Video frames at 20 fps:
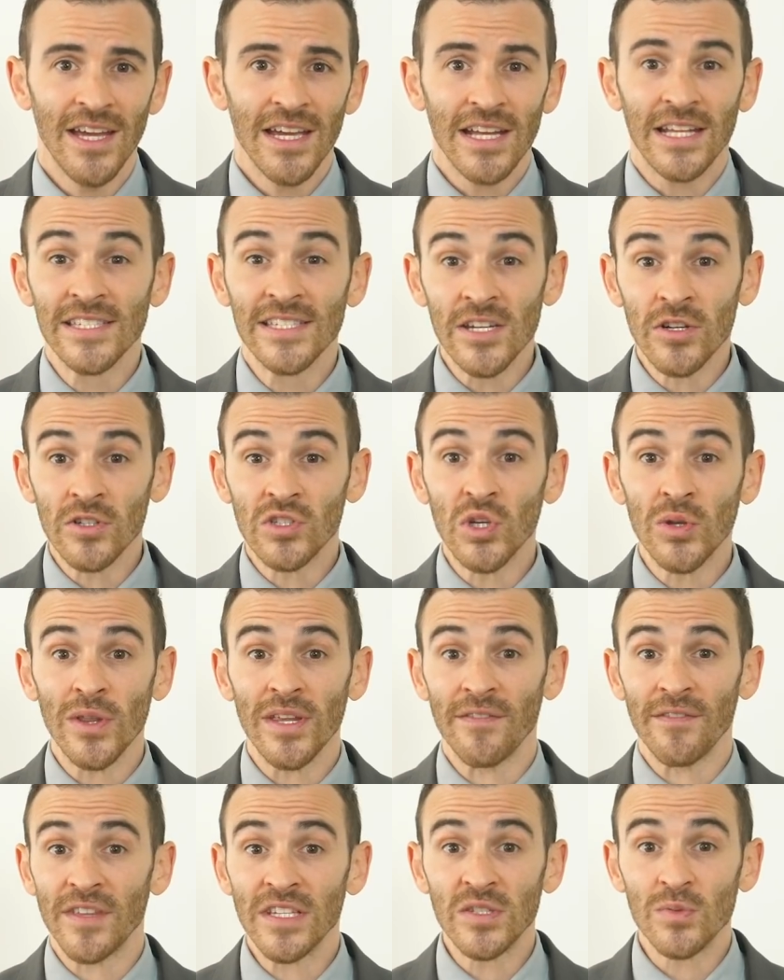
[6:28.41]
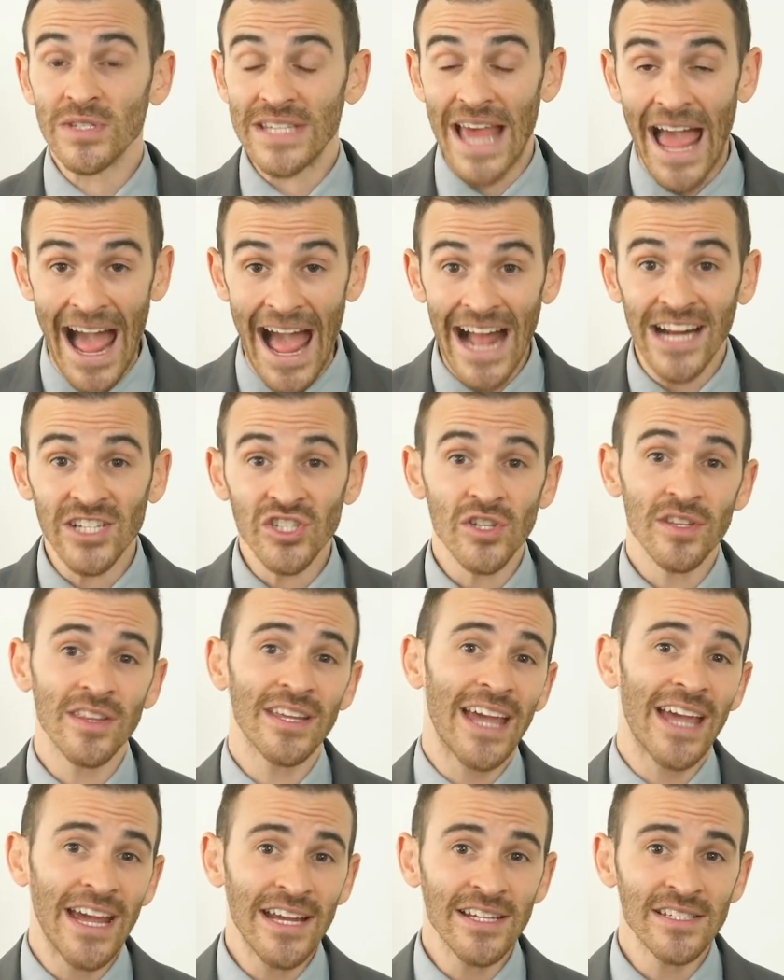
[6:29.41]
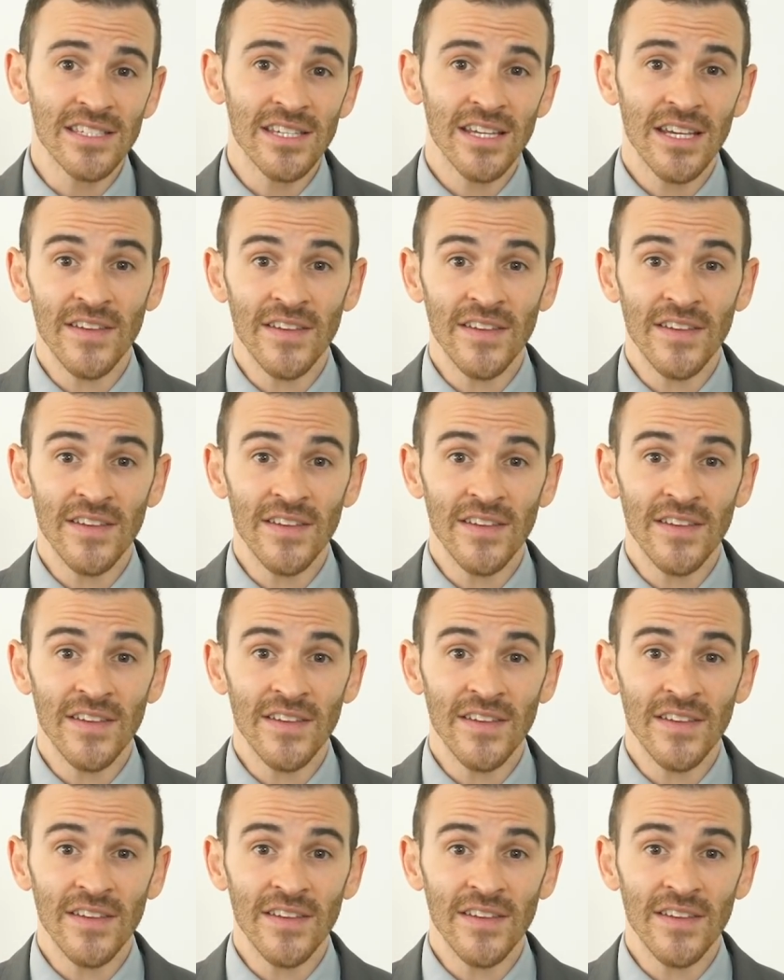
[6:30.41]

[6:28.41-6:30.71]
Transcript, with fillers: Consider too that if this was actually the case,